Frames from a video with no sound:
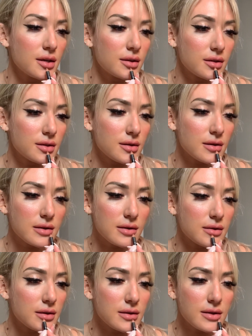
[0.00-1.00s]

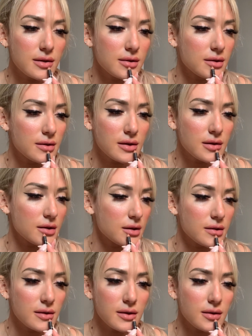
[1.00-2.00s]
So
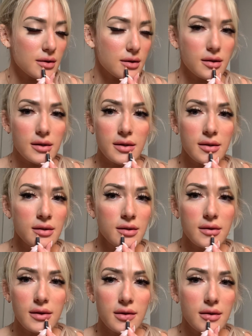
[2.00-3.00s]
I'll kind of
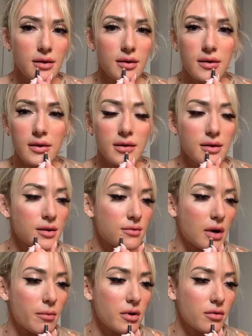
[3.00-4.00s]
take it and
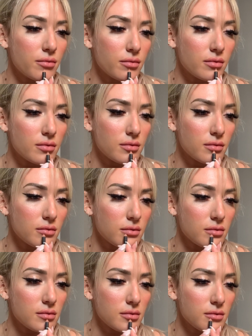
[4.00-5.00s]
rub it
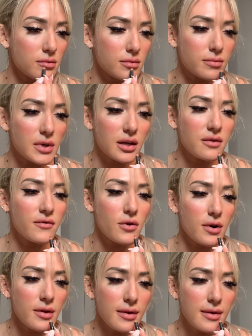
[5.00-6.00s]
back and forth.